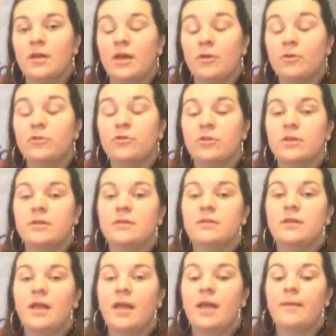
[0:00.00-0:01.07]
a good union
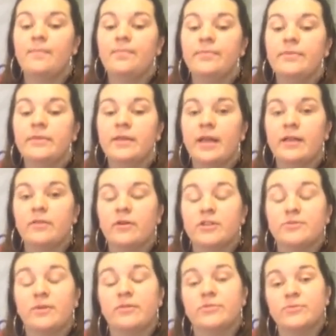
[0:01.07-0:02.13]
to get in
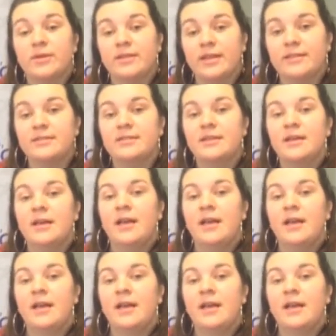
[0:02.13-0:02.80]
touch with, so I did.